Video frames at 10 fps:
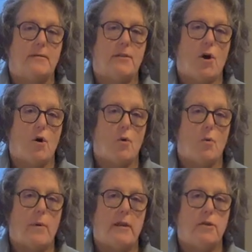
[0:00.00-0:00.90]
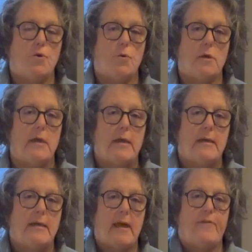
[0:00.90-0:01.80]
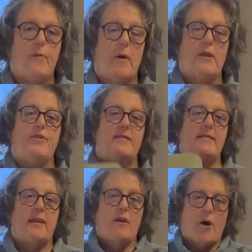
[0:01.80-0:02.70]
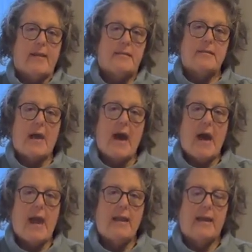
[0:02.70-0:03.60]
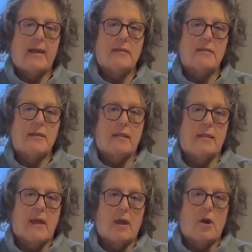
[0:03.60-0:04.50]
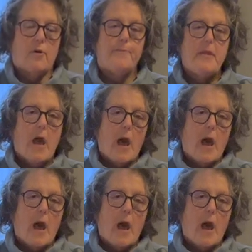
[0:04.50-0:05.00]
So when you're, if you want to just sit it on its side, it can sit there.